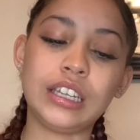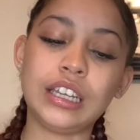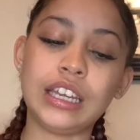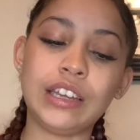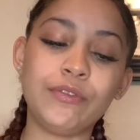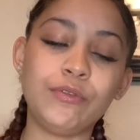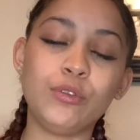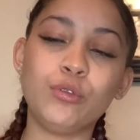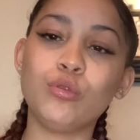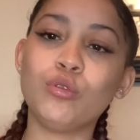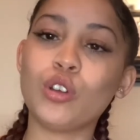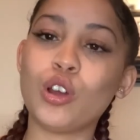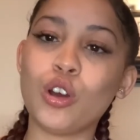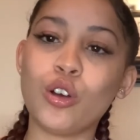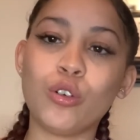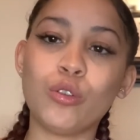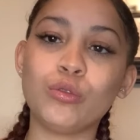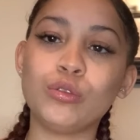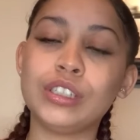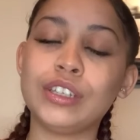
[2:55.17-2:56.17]
If you
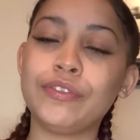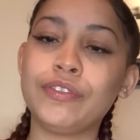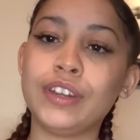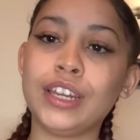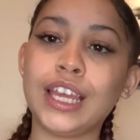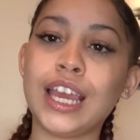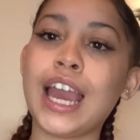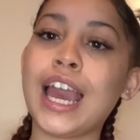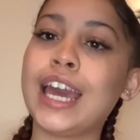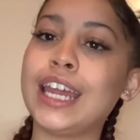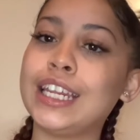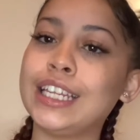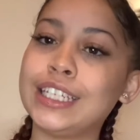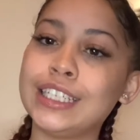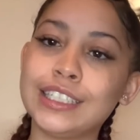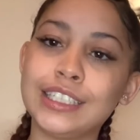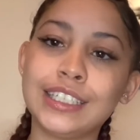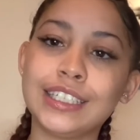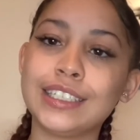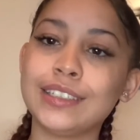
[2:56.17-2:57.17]
know Tiffany
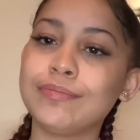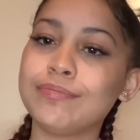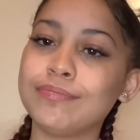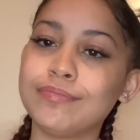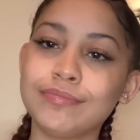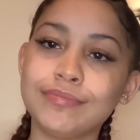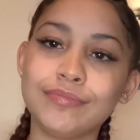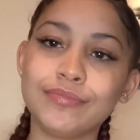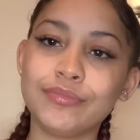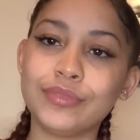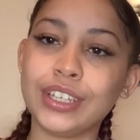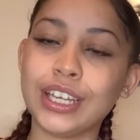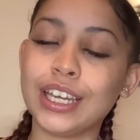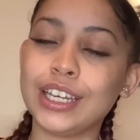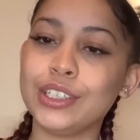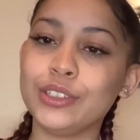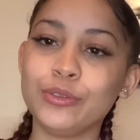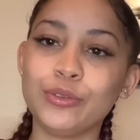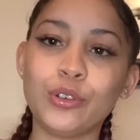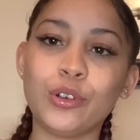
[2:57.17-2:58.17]
Haddish, yeah,
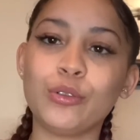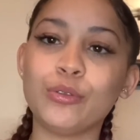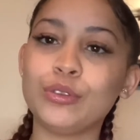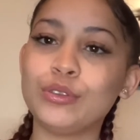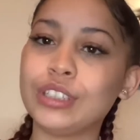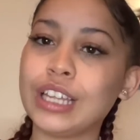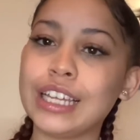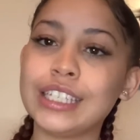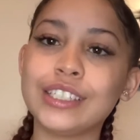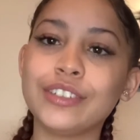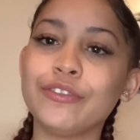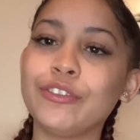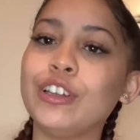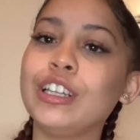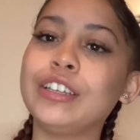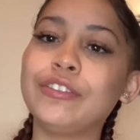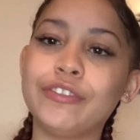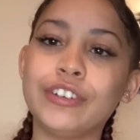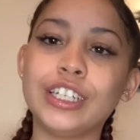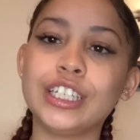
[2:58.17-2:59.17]
you know that's a
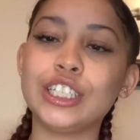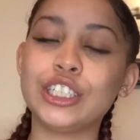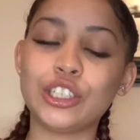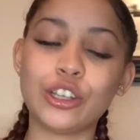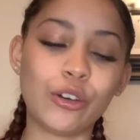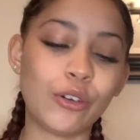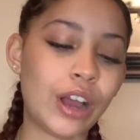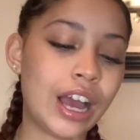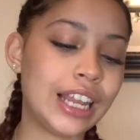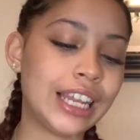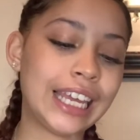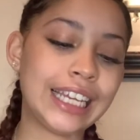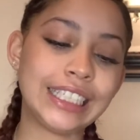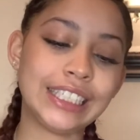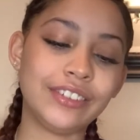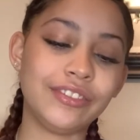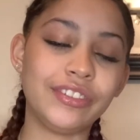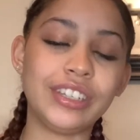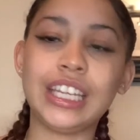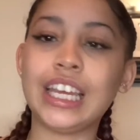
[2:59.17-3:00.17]
really funny show. I like
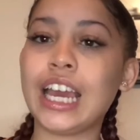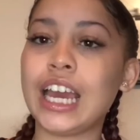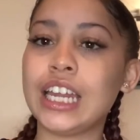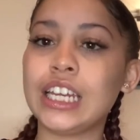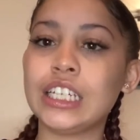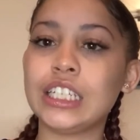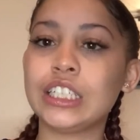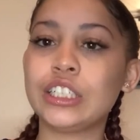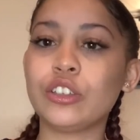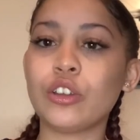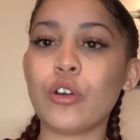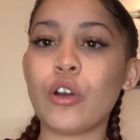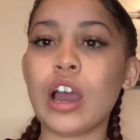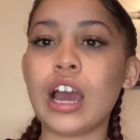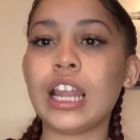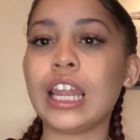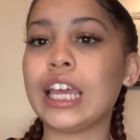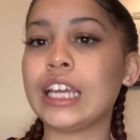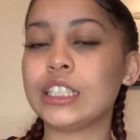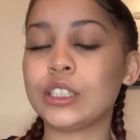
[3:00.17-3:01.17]
Tiffany Haddish, so
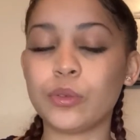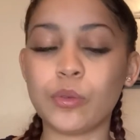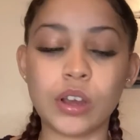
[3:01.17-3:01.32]
I like to